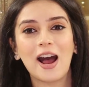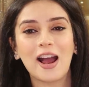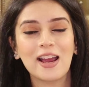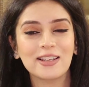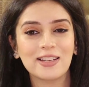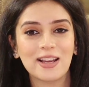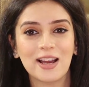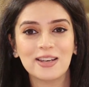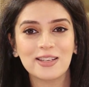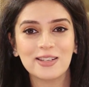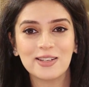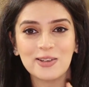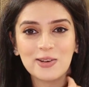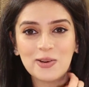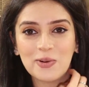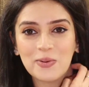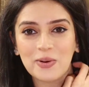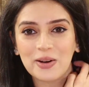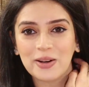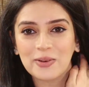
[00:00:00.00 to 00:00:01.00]
I, I
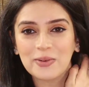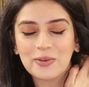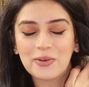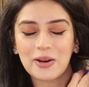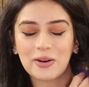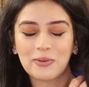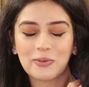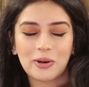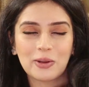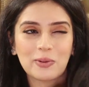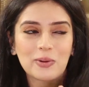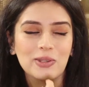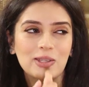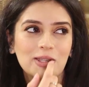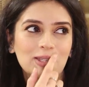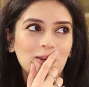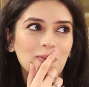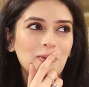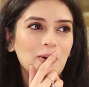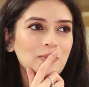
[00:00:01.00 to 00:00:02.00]
didn't know what it what it was.
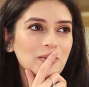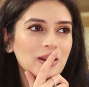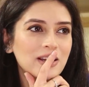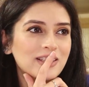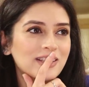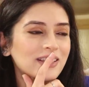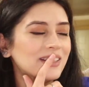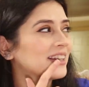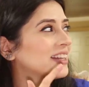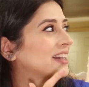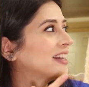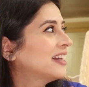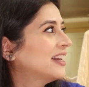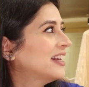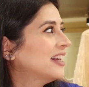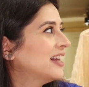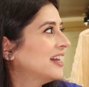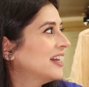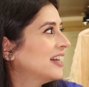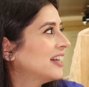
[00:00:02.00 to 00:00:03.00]
Yeah, Punjabi language
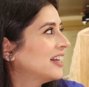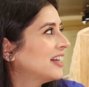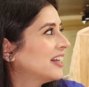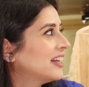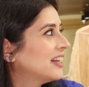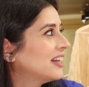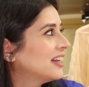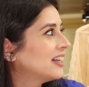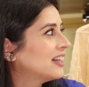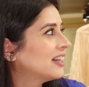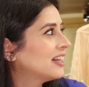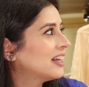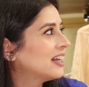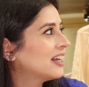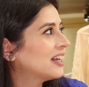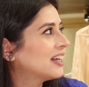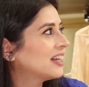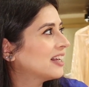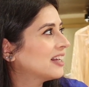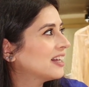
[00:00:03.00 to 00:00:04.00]
is a uh, typical
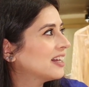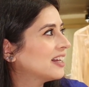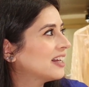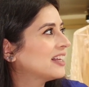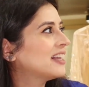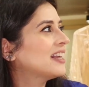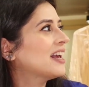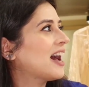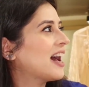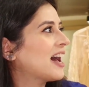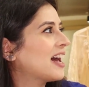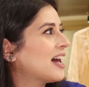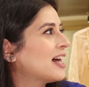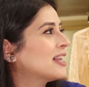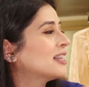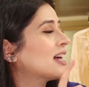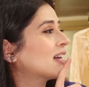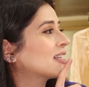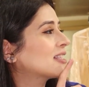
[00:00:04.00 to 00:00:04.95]
in uh, Lacha. Yeah, and yeah.